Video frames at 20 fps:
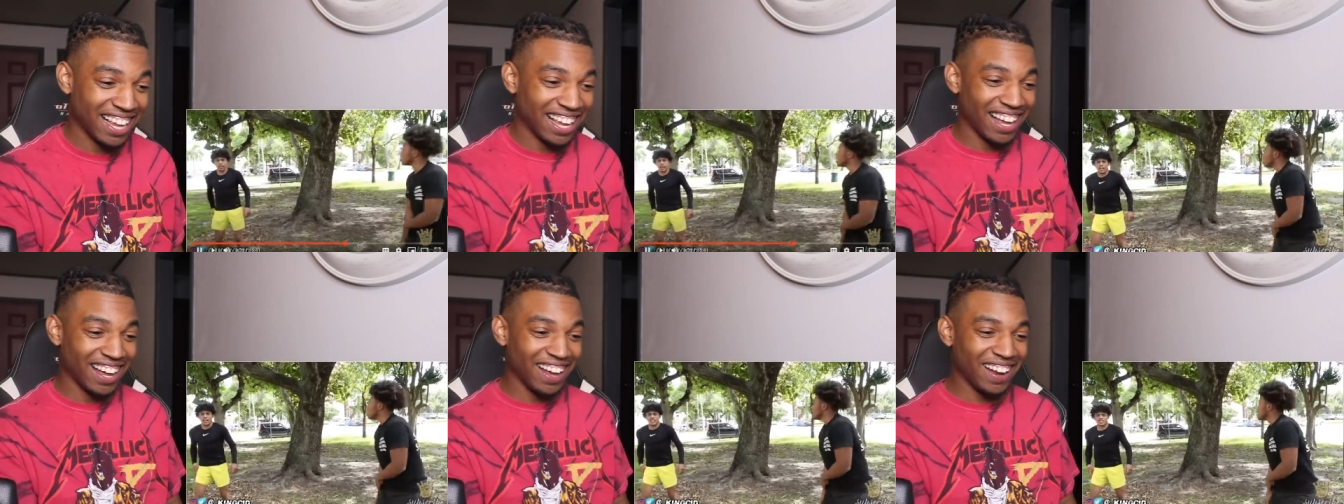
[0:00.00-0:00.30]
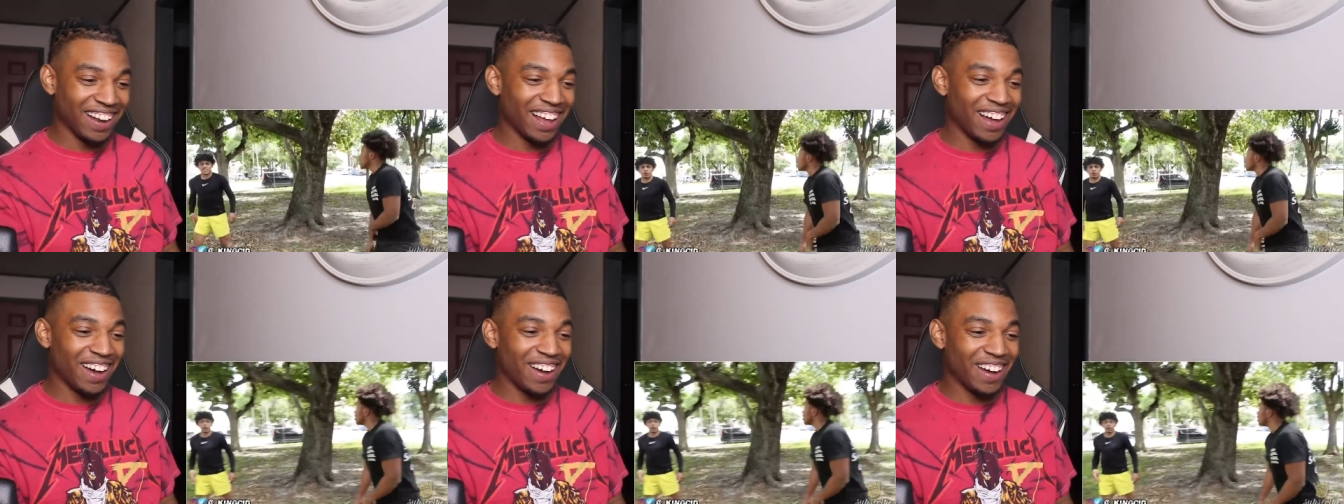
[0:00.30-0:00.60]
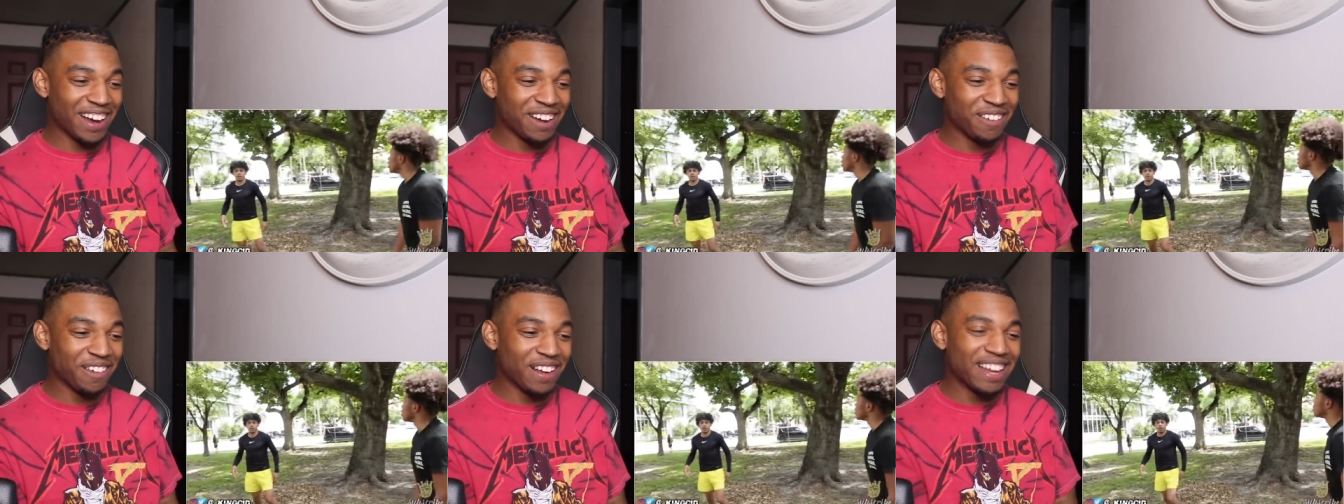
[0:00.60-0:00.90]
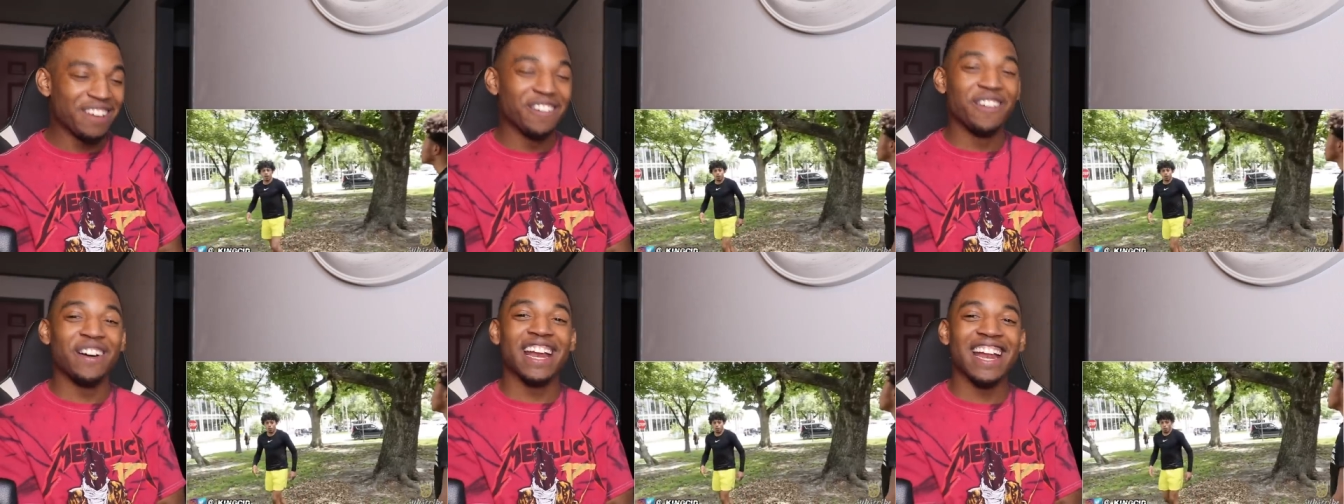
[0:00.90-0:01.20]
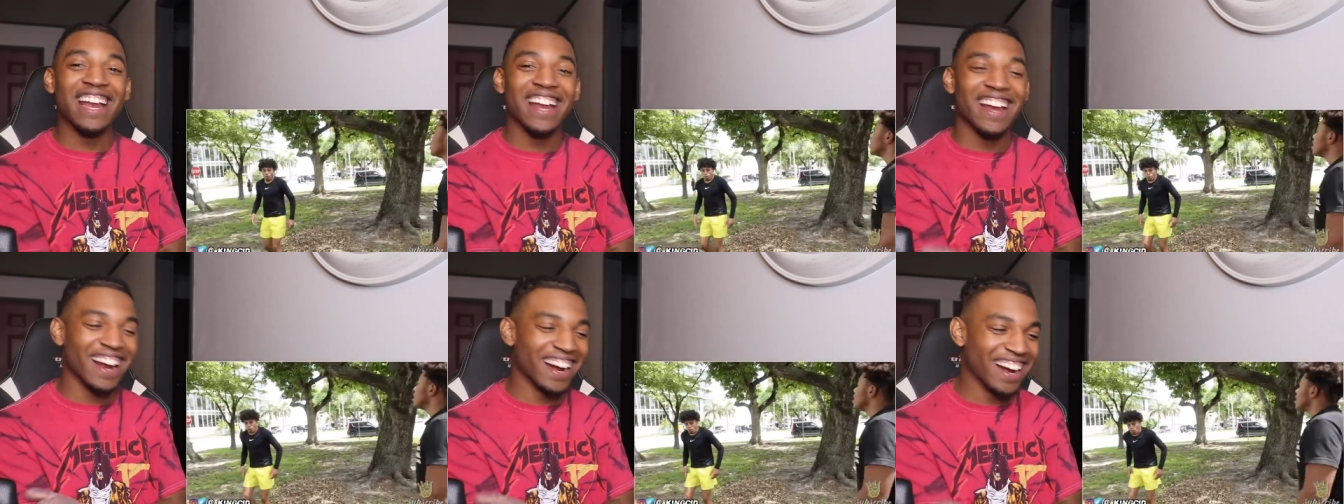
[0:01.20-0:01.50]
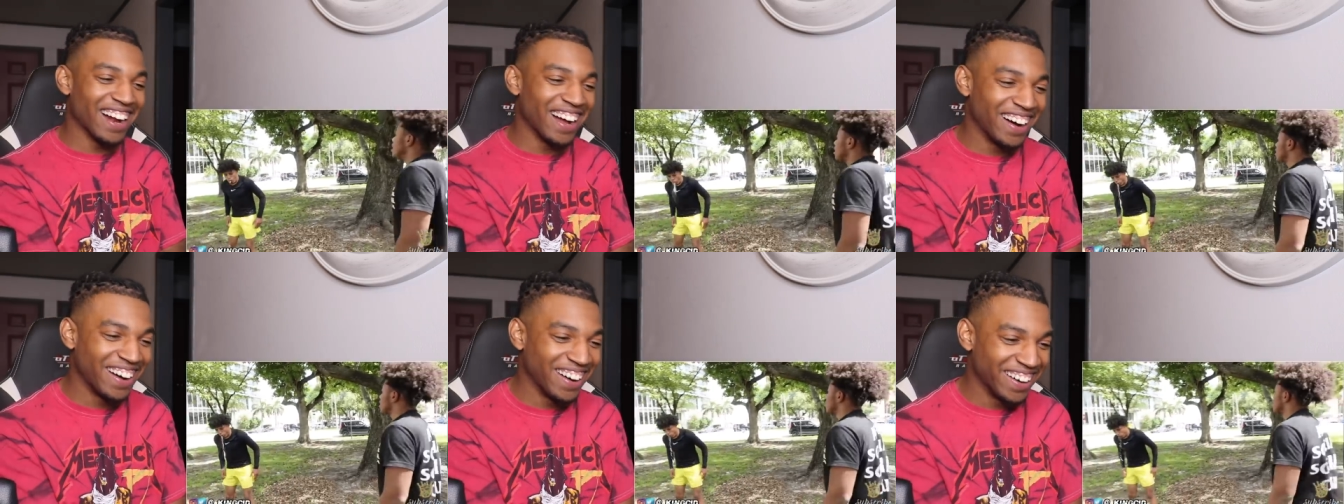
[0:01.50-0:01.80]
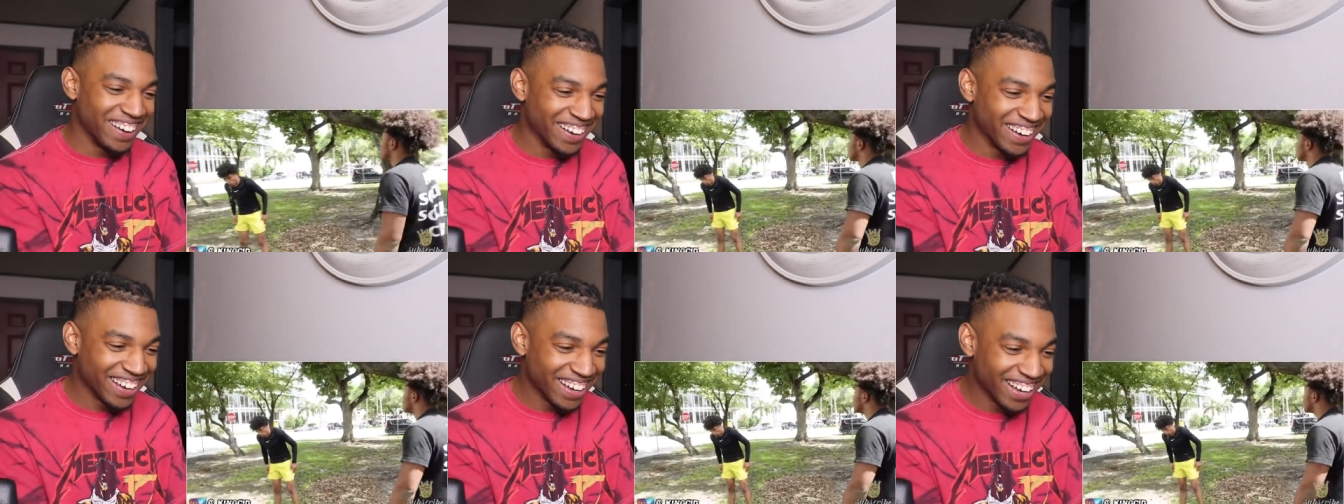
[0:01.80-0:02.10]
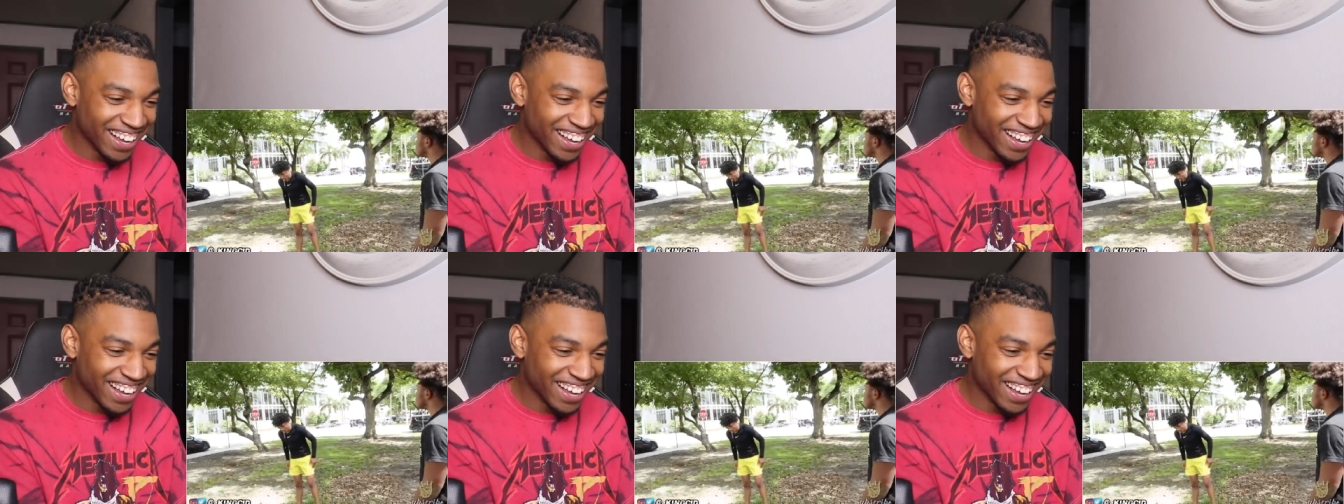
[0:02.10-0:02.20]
hold on, he really went in there though.